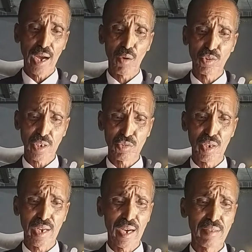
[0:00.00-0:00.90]
I was
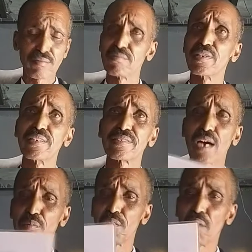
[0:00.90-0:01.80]
actually
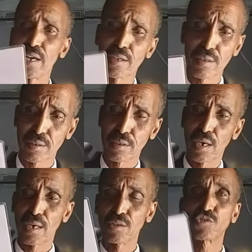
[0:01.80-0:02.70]
disturbed by
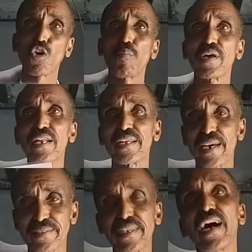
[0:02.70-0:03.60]
so many
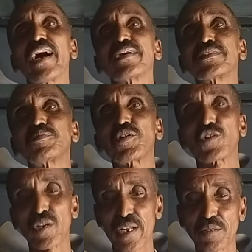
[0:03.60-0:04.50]
leaders there,
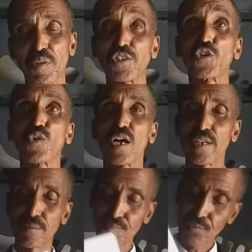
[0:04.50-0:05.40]
spiritual leaders particularly.